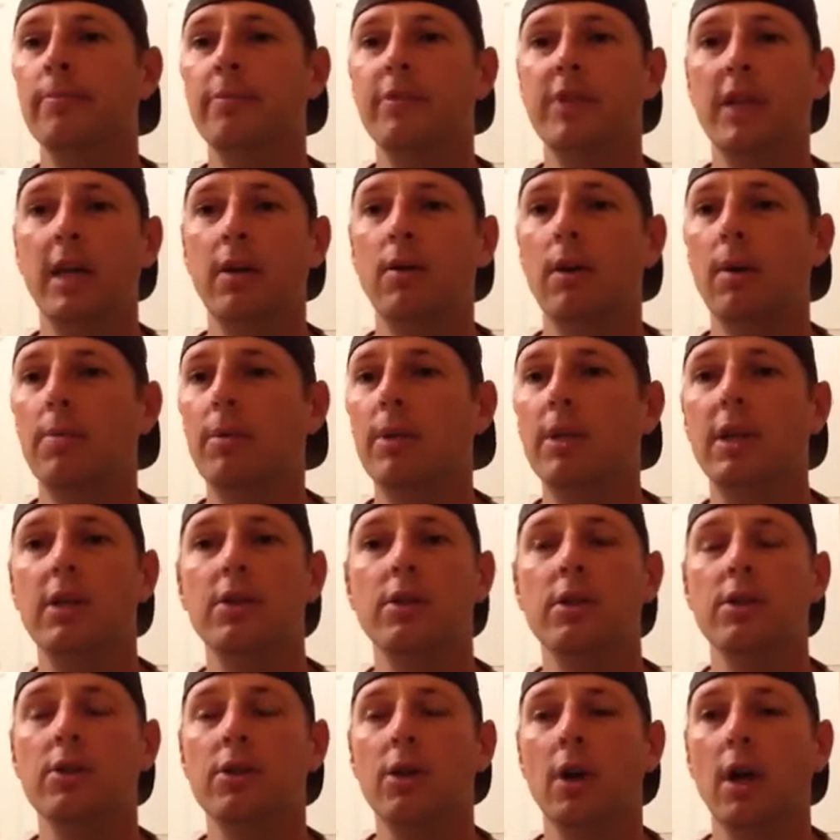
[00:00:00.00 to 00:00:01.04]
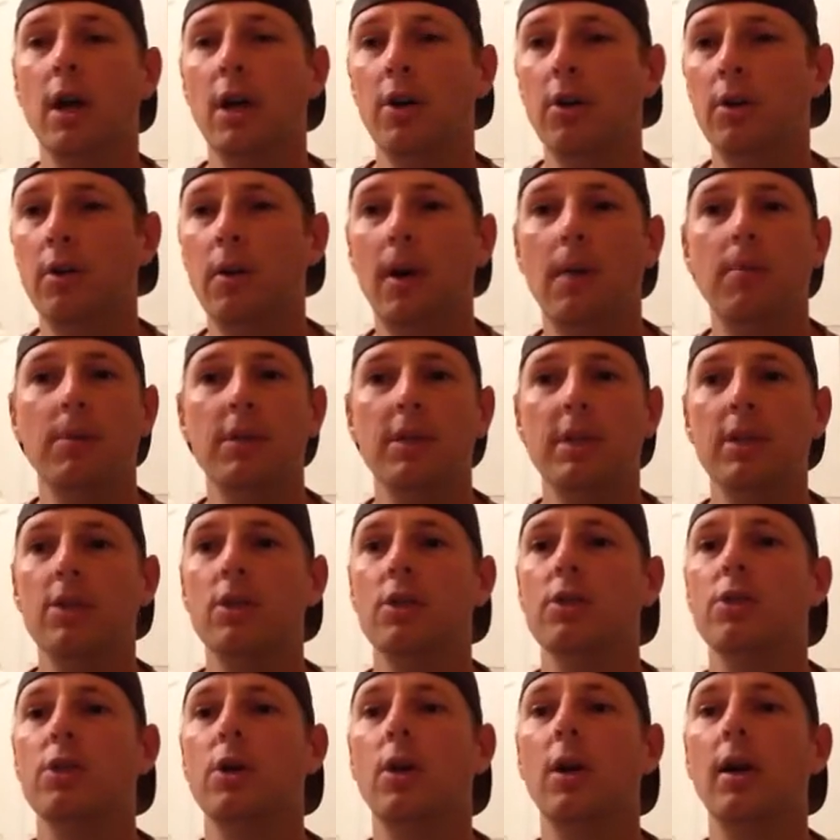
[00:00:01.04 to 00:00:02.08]
10 repetitions or 100
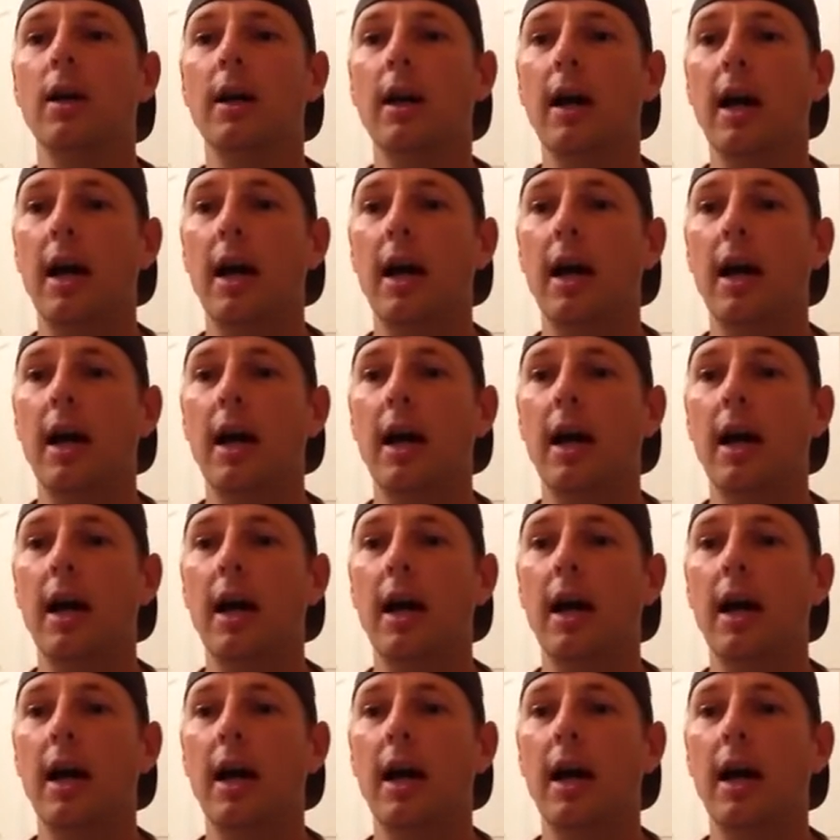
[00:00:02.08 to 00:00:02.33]
repetitions or